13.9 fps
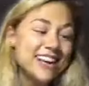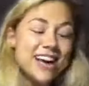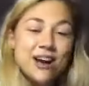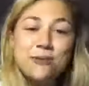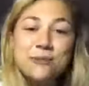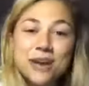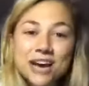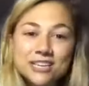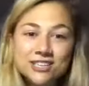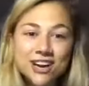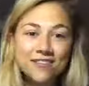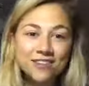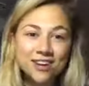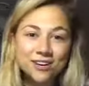I hope you guys are
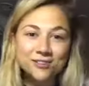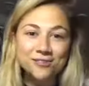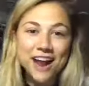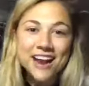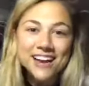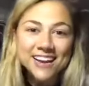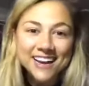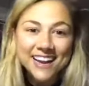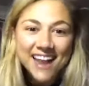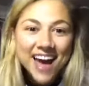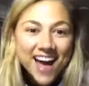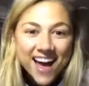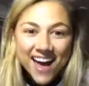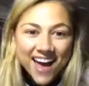having a great
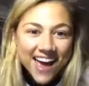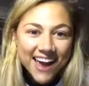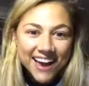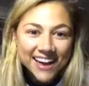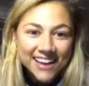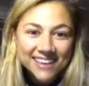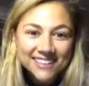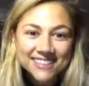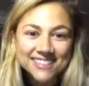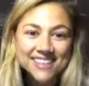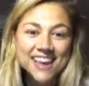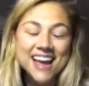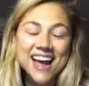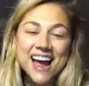night.
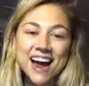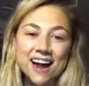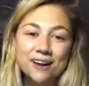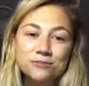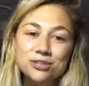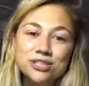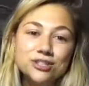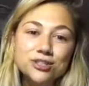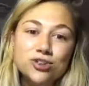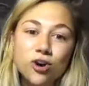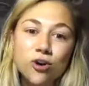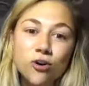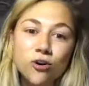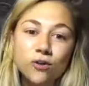I'm just
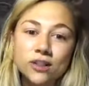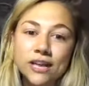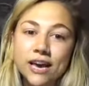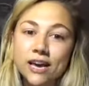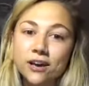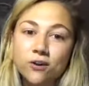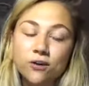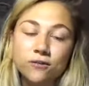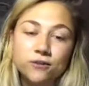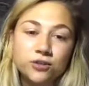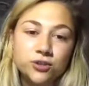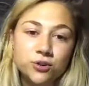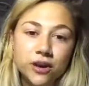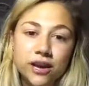so
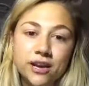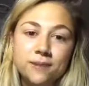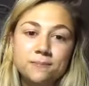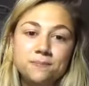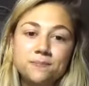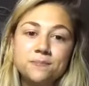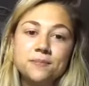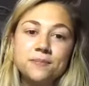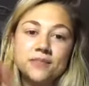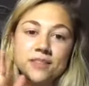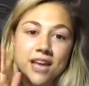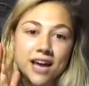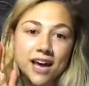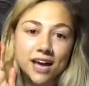overjoyed
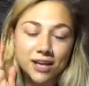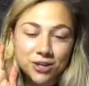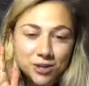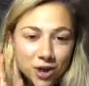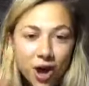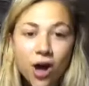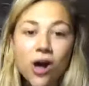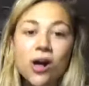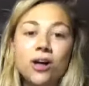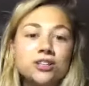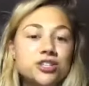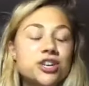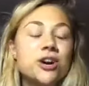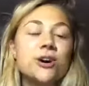that y'all
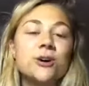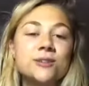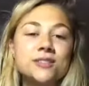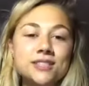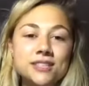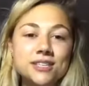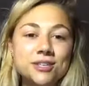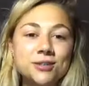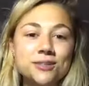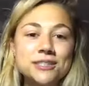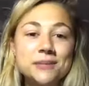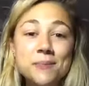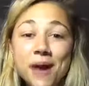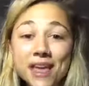chose to
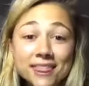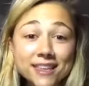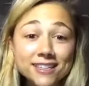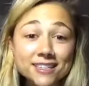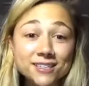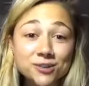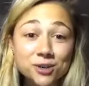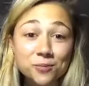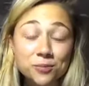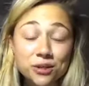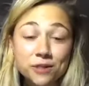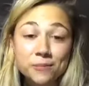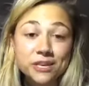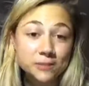spend this group
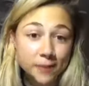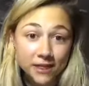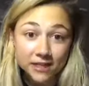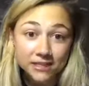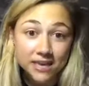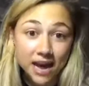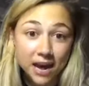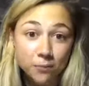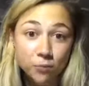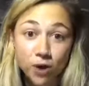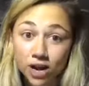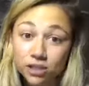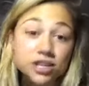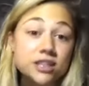with me, spend the time
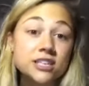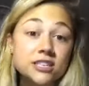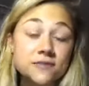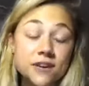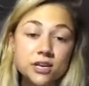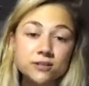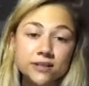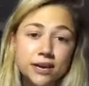watching these videos.